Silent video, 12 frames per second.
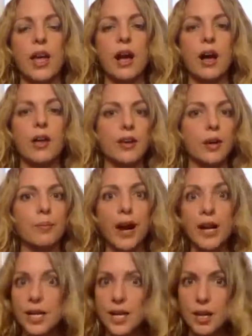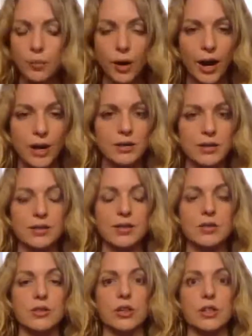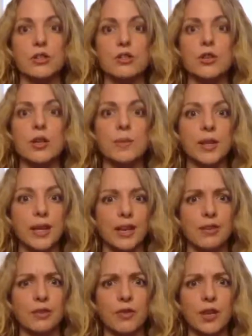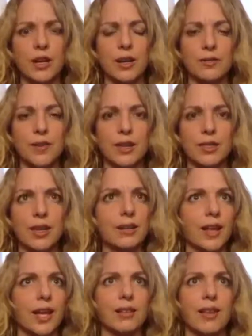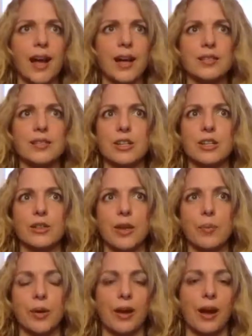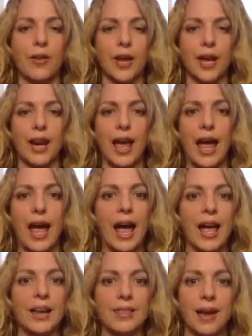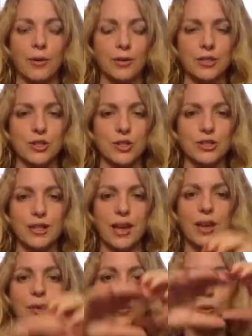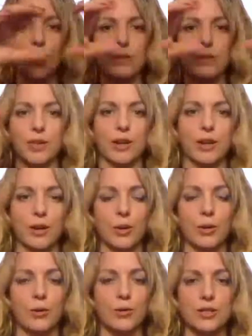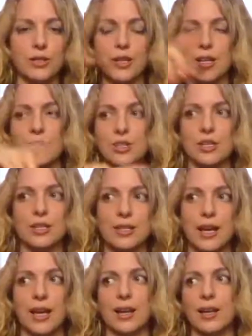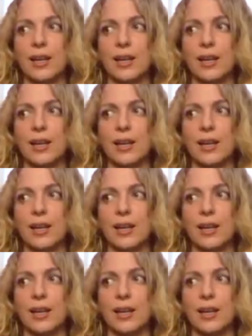Their marketing practices are extremely innovative. I think like last year they put out an ad that was just like one of their coats, and it just said,